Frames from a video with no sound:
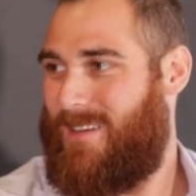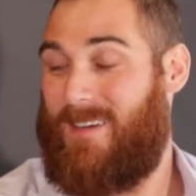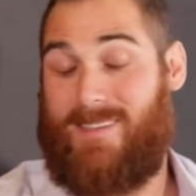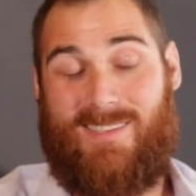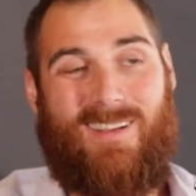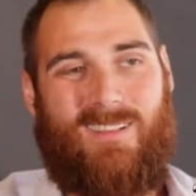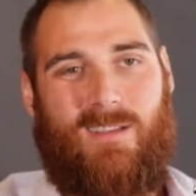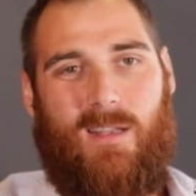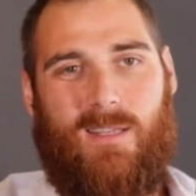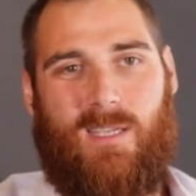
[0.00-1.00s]
Yeah, exactly.
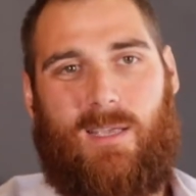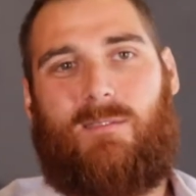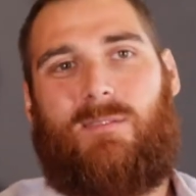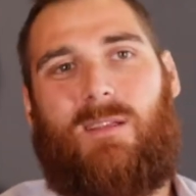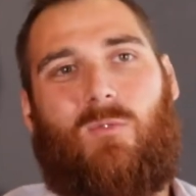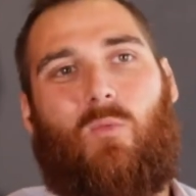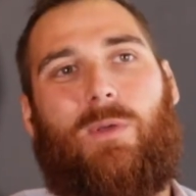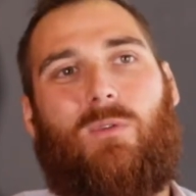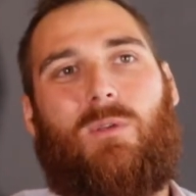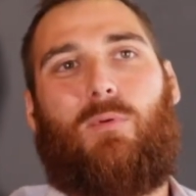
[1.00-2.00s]
And that's a
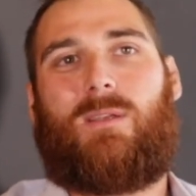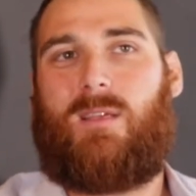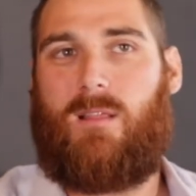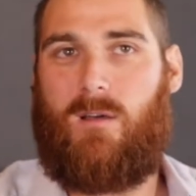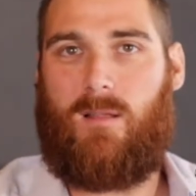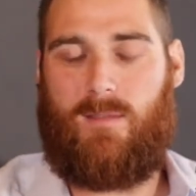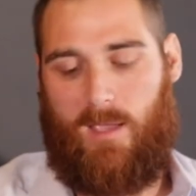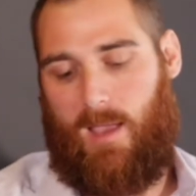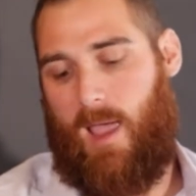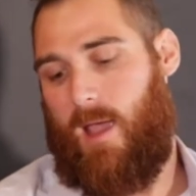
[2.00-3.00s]
real depressing thought.
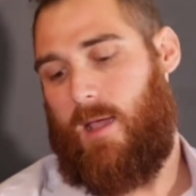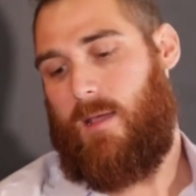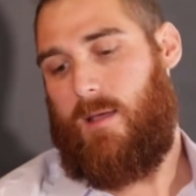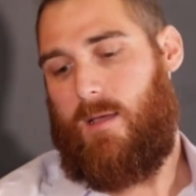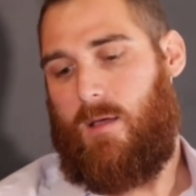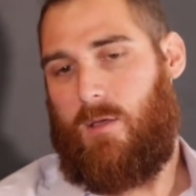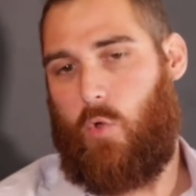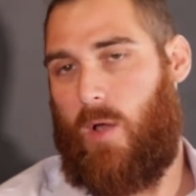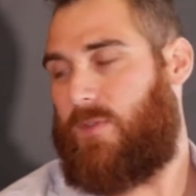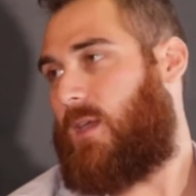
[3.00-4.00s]
Thinking A,
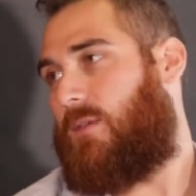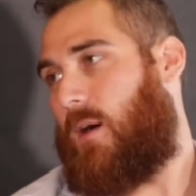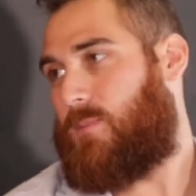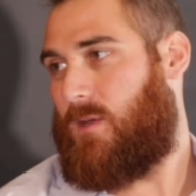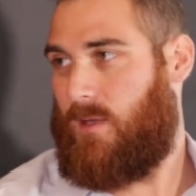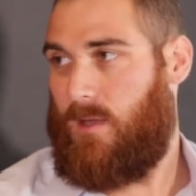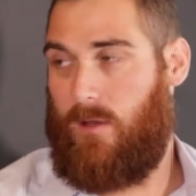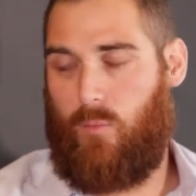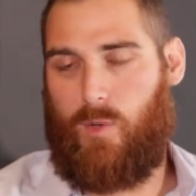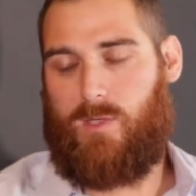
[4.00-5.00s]
you have to give up something that
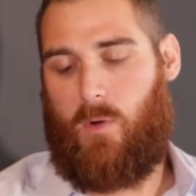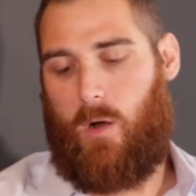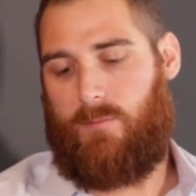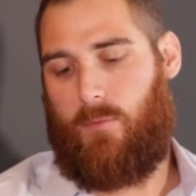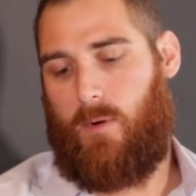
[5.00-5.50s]
you worked so hard for,